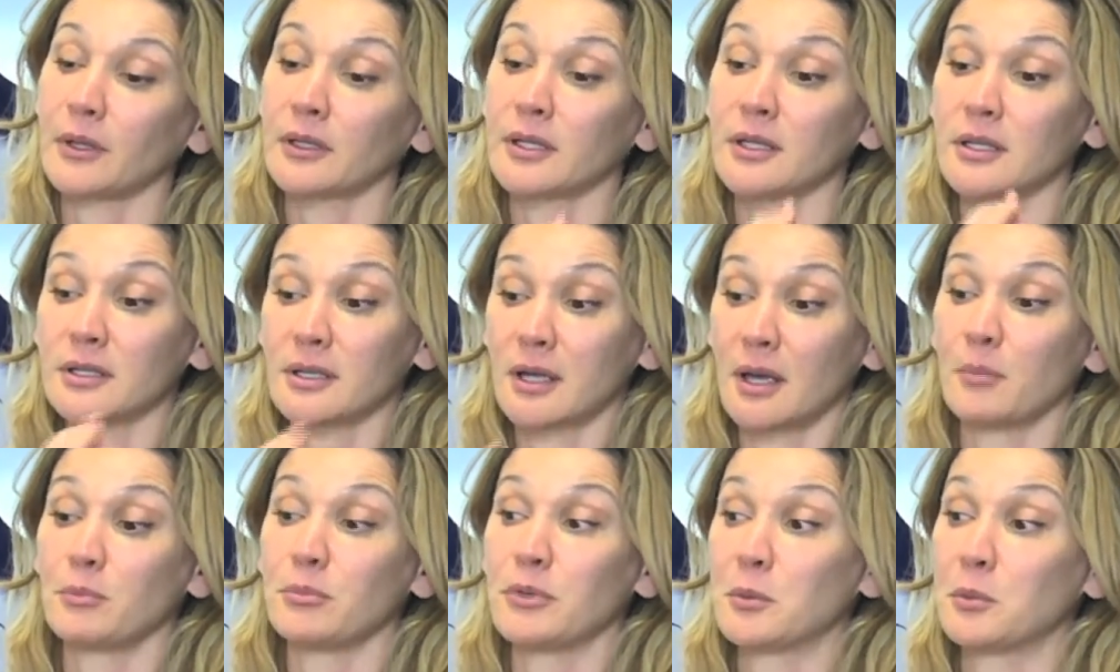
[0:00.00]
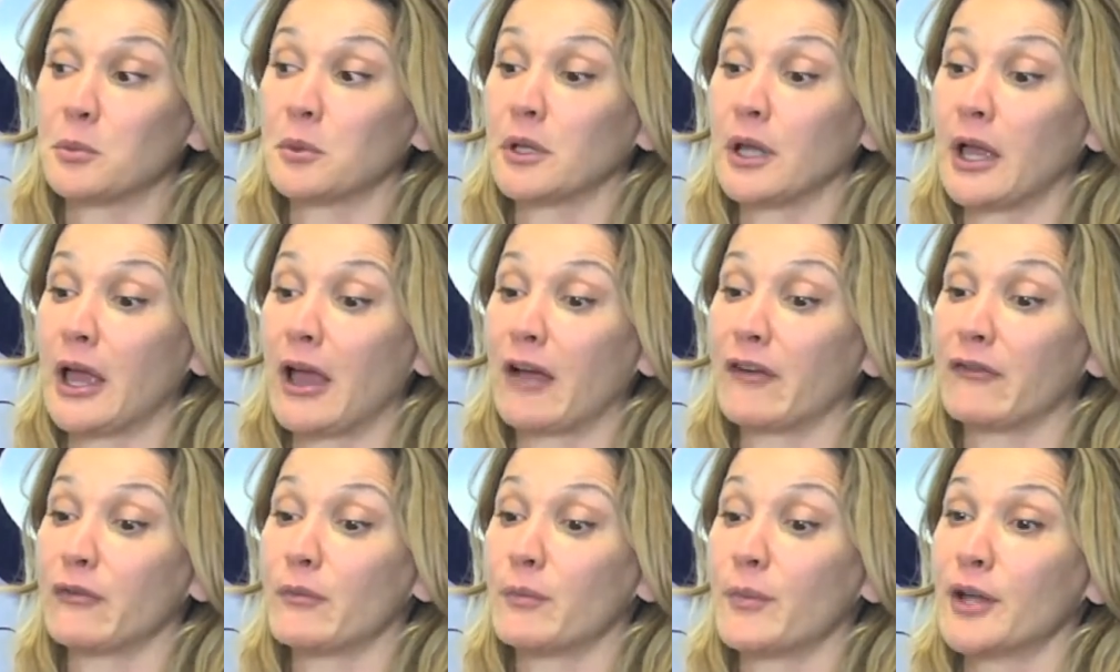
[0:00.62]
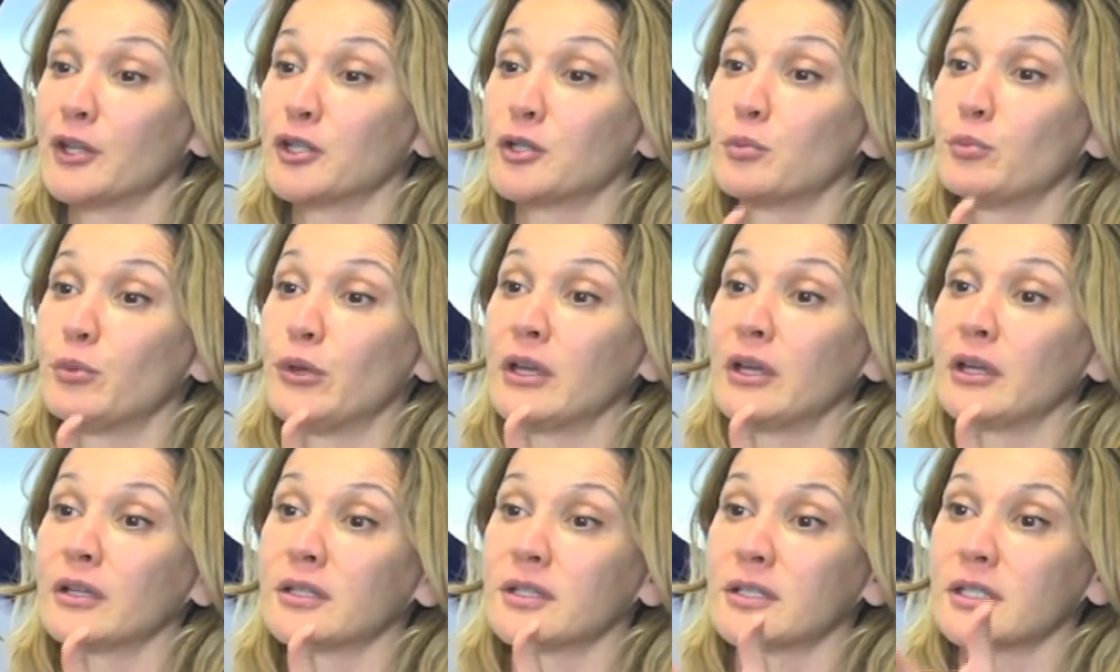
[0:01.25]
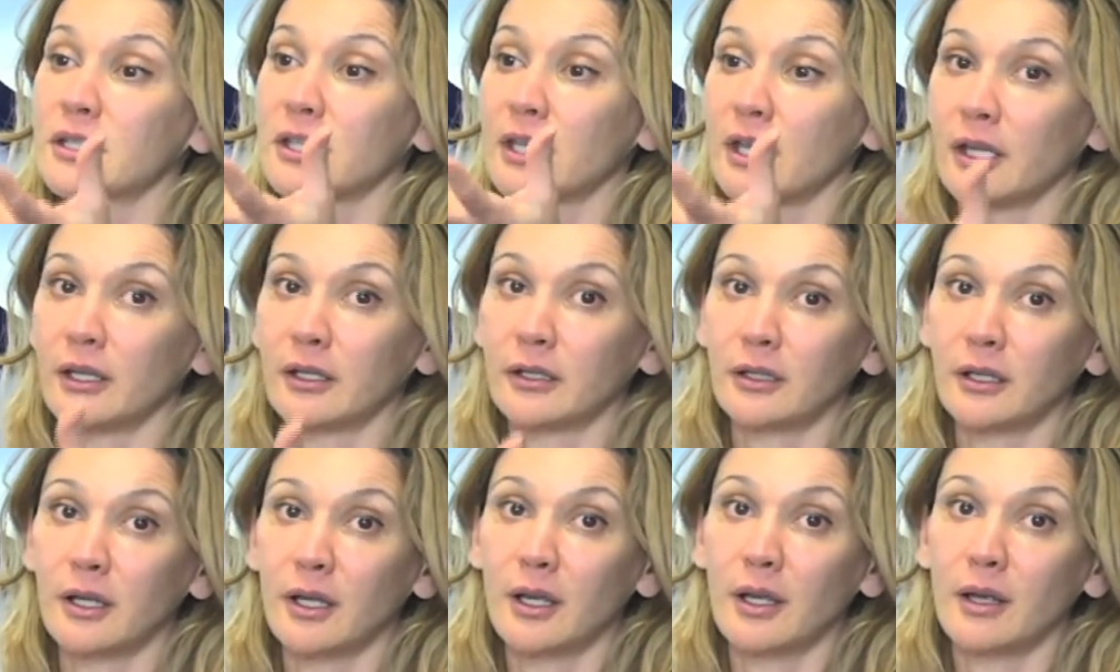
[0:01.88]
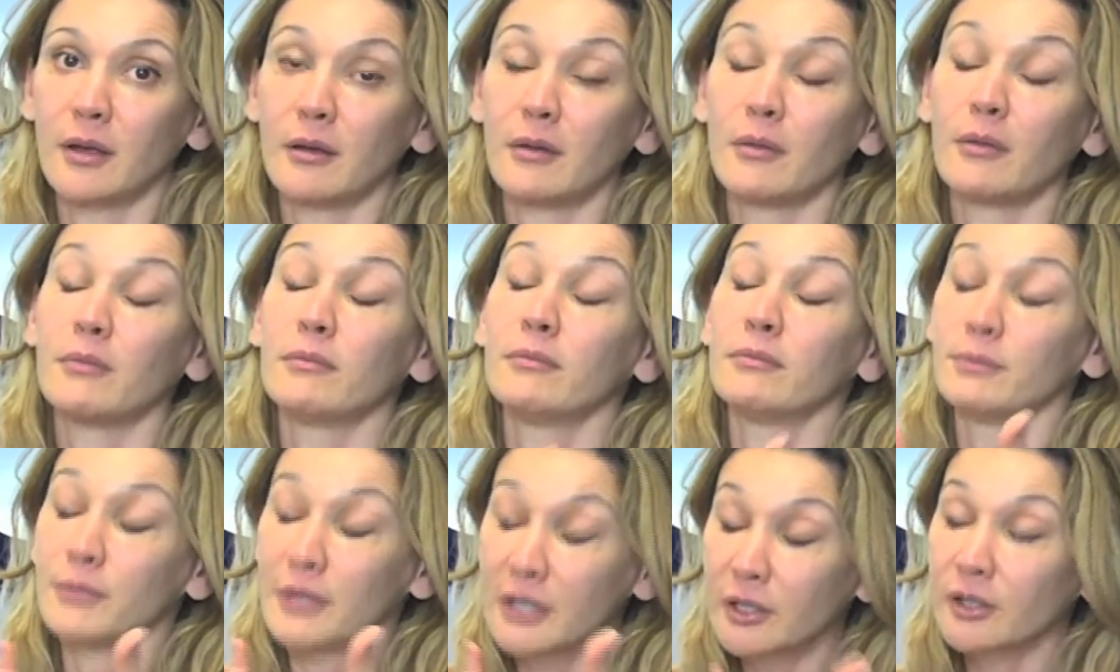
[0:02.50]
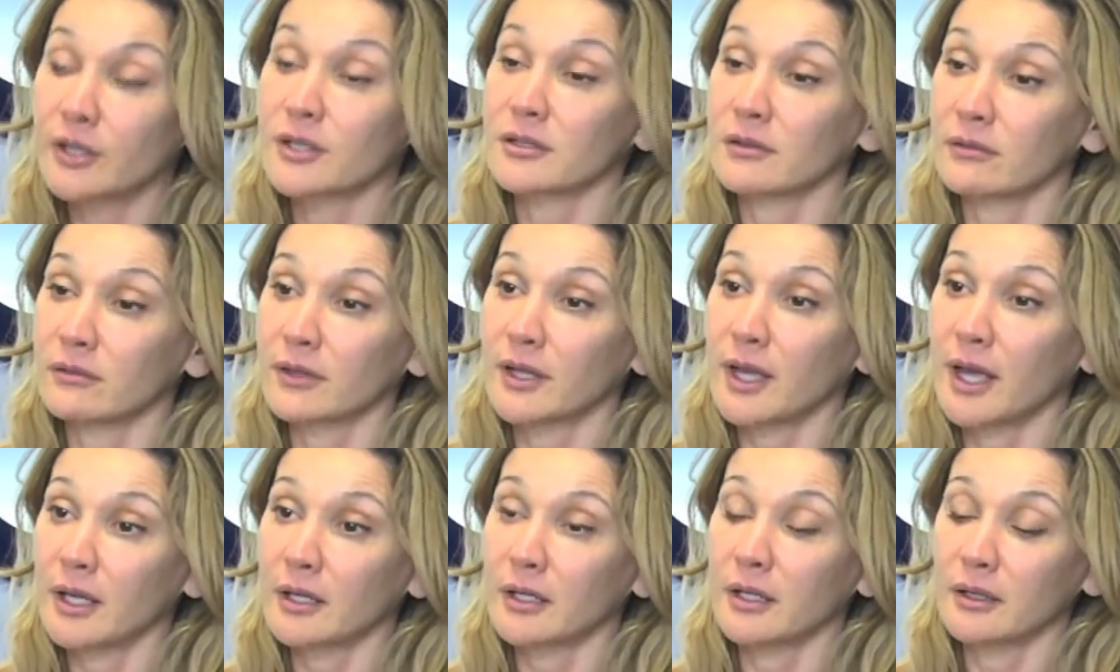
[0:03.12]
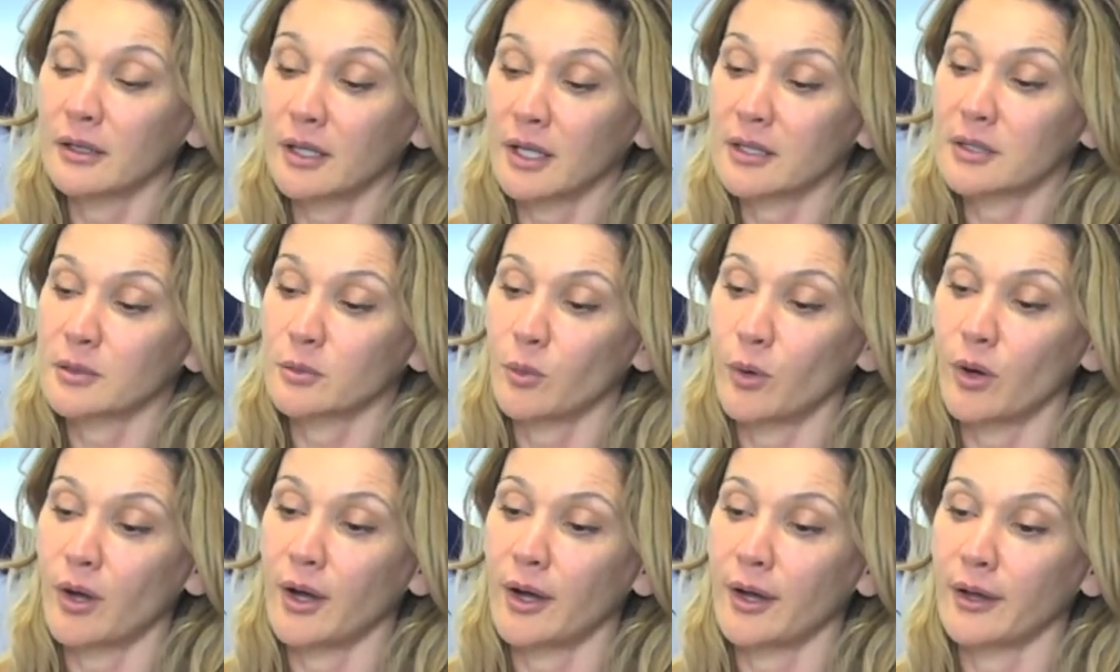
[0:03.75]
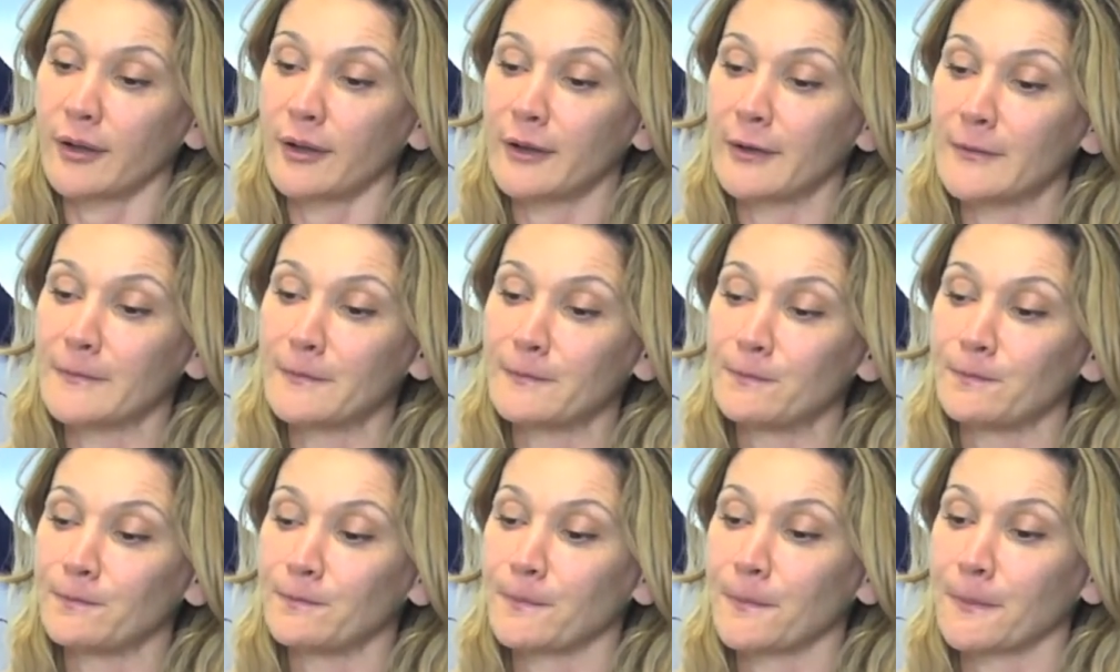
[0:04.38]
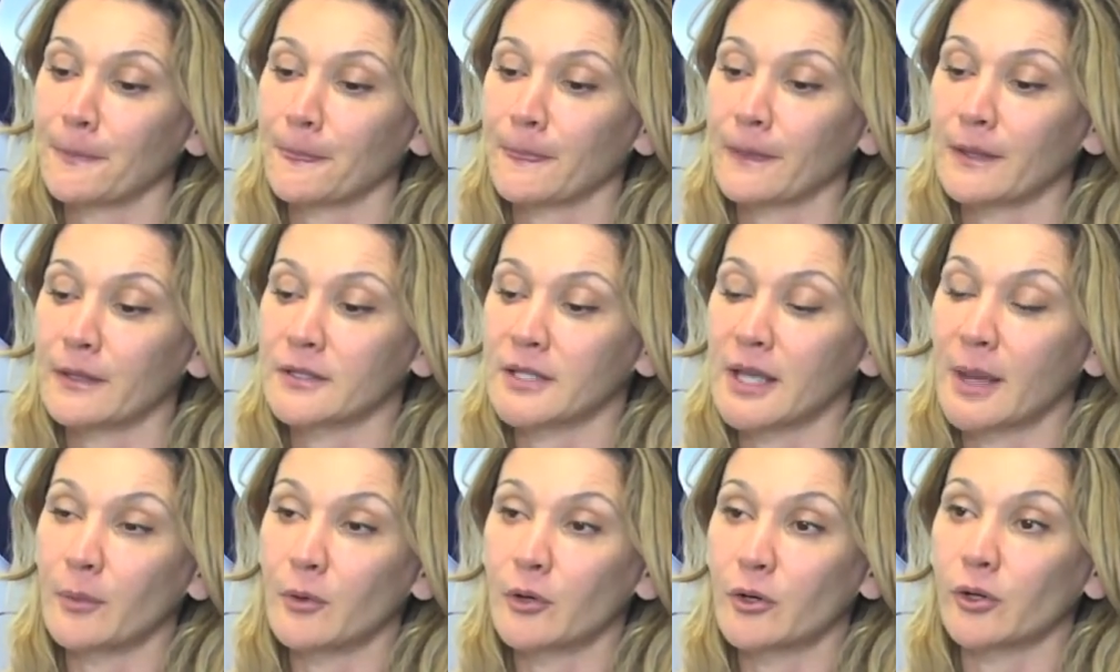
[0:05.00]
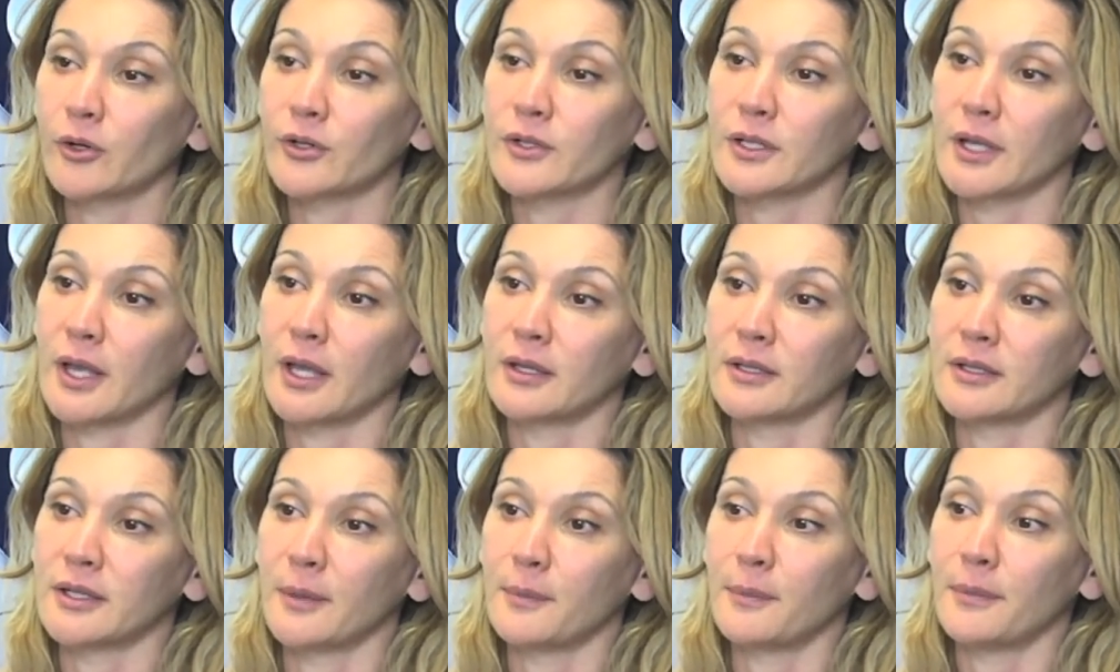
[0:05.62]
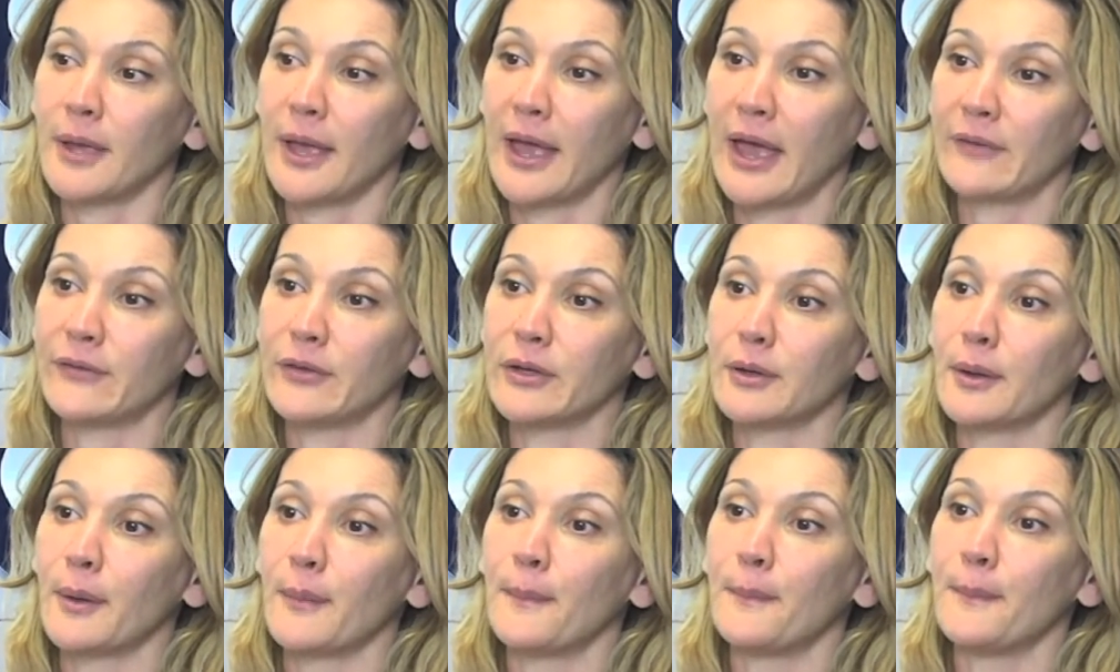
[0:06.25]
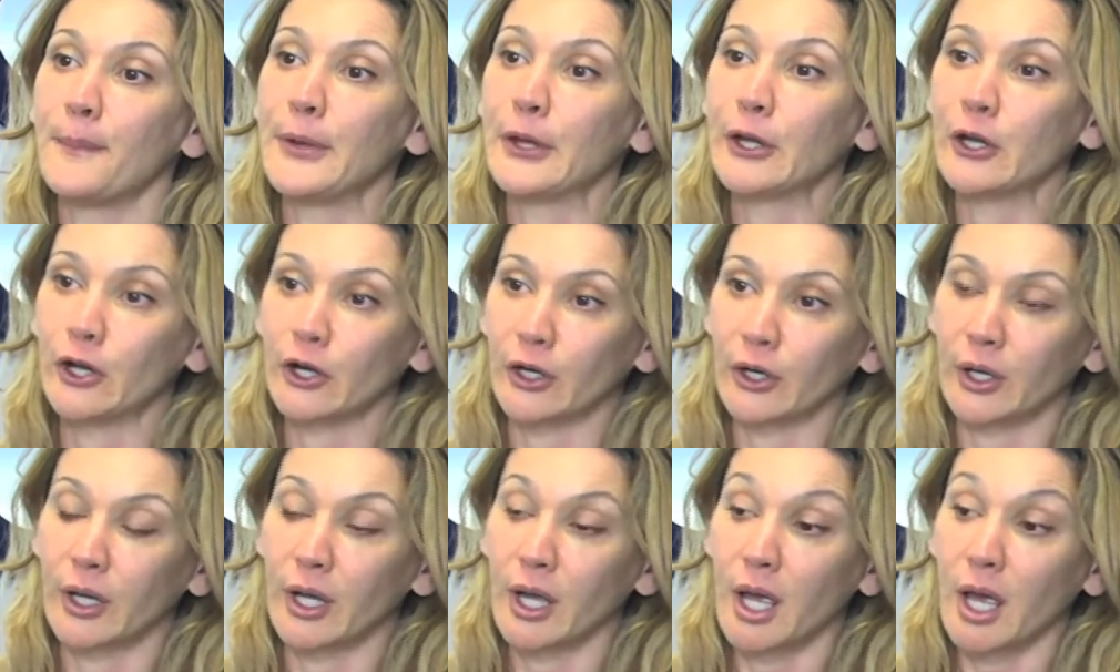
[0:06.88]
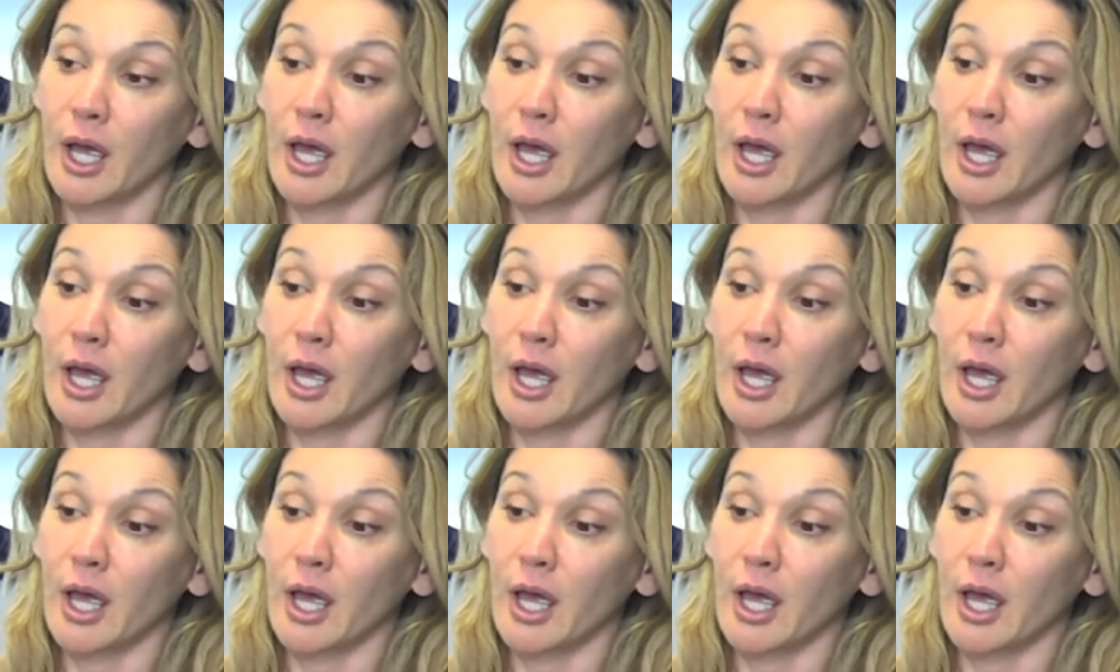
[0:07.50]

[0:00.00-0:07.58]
some people have much bigger skin because of that, and that's why some girls end up having bigger.